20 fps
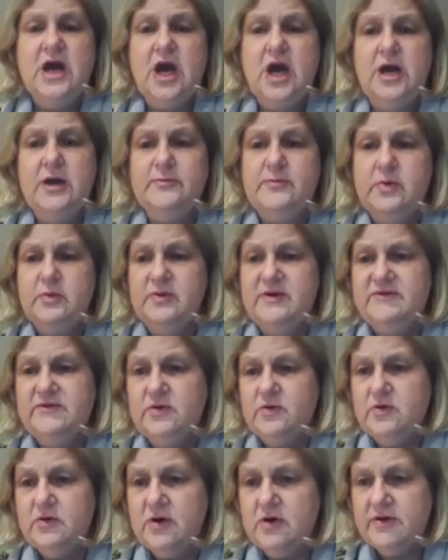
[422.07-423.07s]
we've
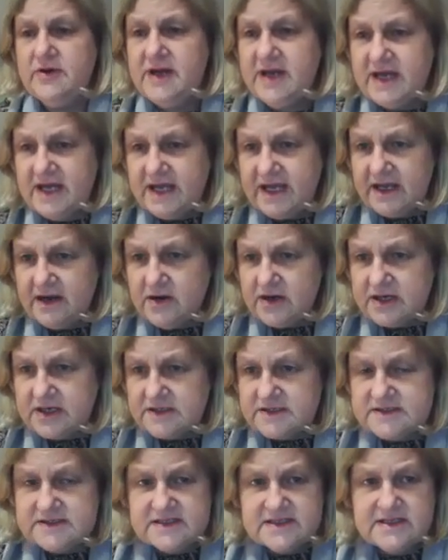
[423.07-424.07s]
got on here, I
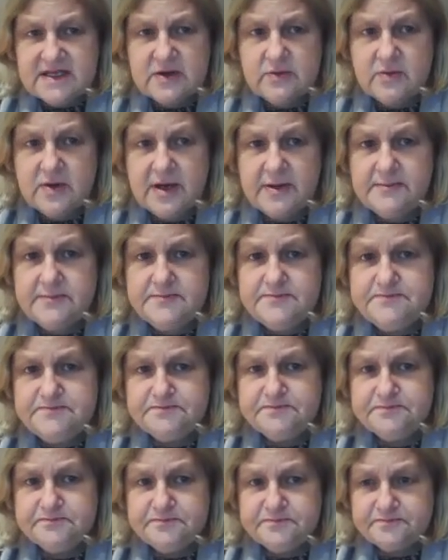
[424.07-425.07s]
can see that one
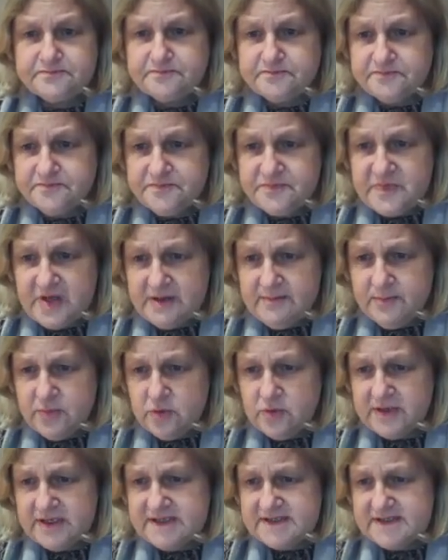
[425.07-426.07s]

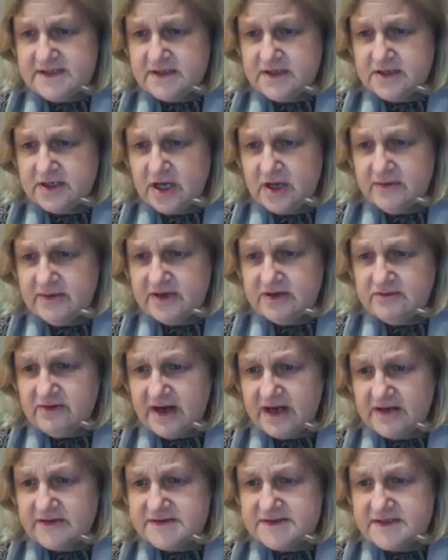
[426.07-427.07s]
pointer going
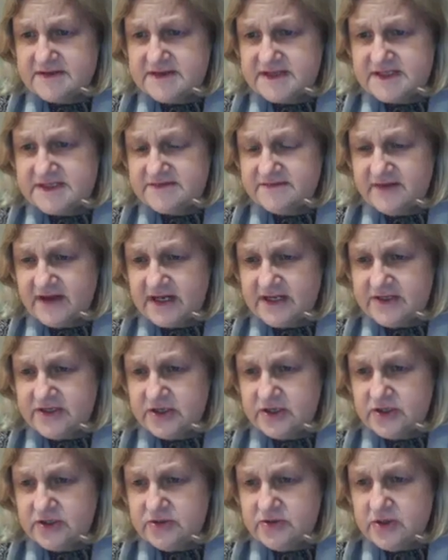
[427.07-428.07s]
round to this
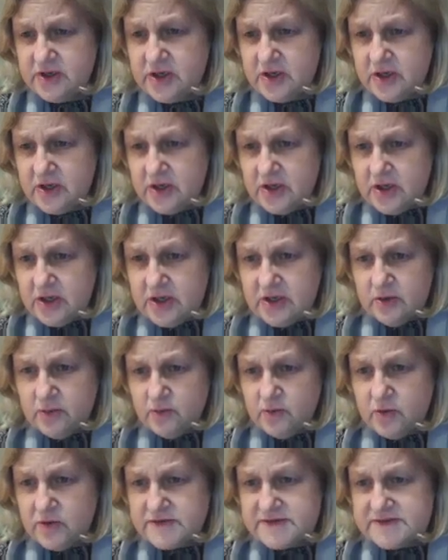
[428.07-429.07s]
value.
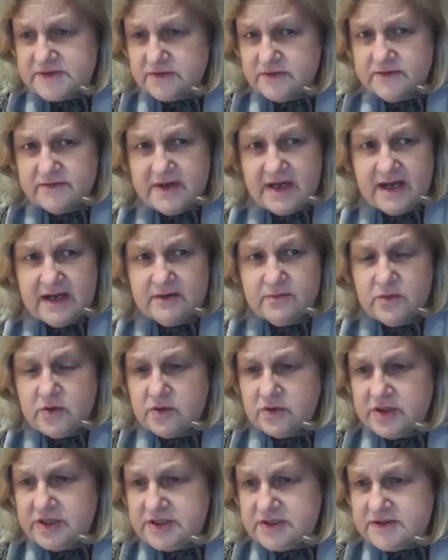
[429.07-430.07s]
What's on that? What
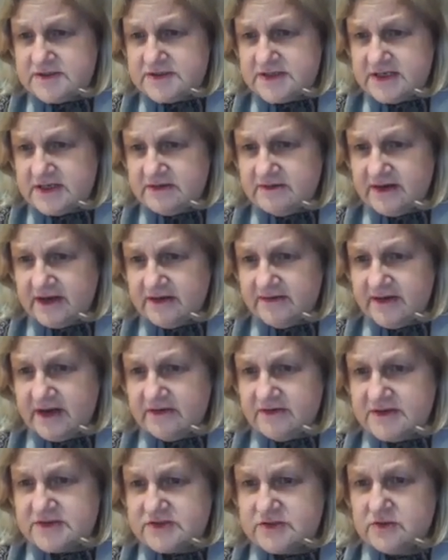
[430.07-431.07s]
can you see around
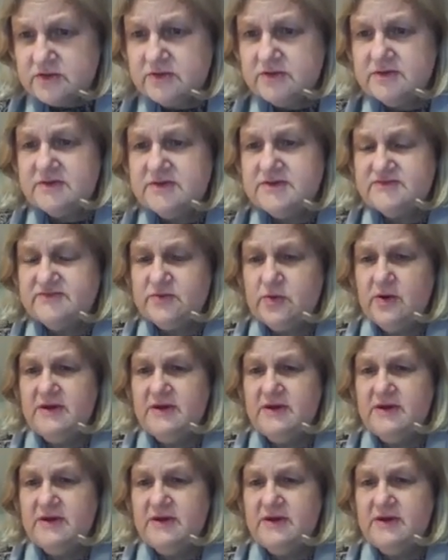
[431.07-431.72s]
there? It's quite